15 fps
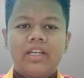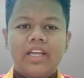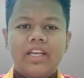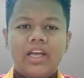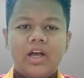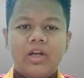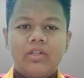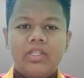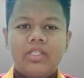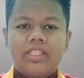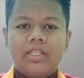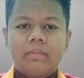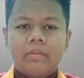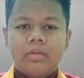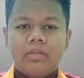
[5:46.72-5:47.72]

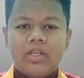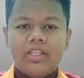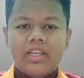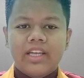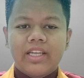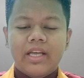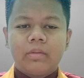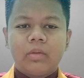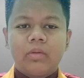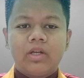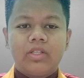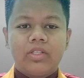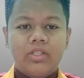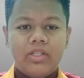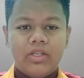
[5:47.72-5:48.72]
Encourages input and
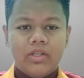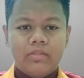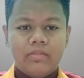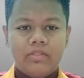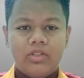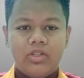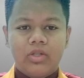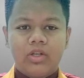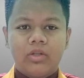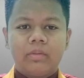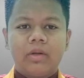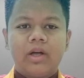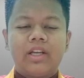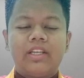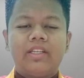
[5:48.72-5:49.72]
collaboration, fostering
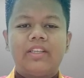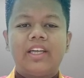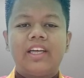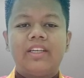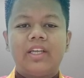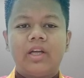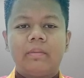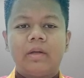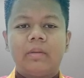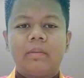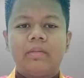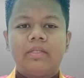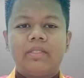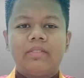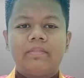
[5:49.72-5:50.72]
buy-in and
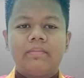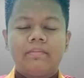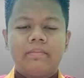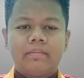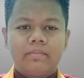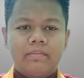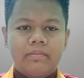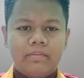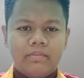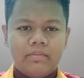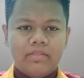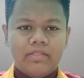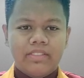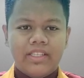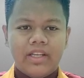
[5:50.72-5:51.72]
commitment.
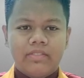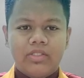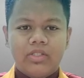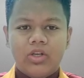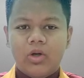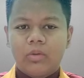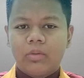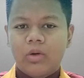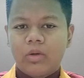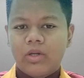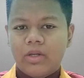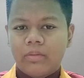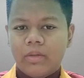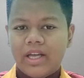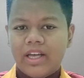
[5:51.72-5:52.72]
7.
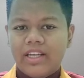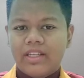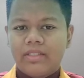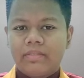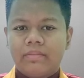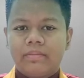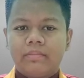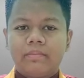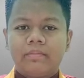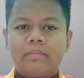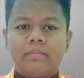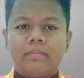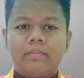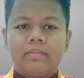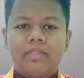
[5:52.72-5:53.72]
Rolling planning.
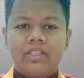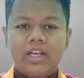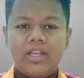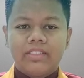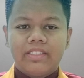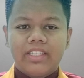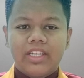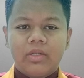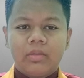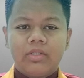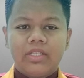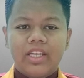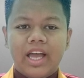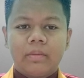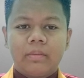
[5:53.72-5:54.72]

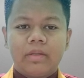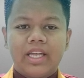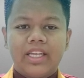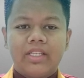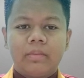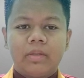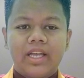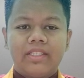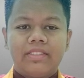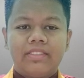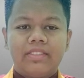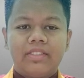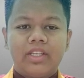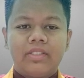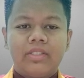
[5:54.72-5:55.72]
Continuously updates
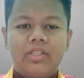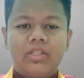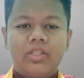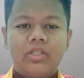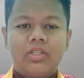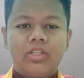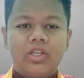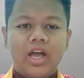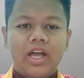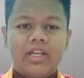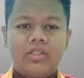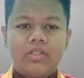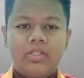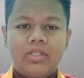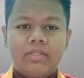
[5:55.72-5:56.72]
plans as conditions
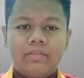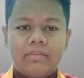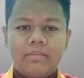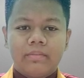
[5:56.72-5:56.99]
change.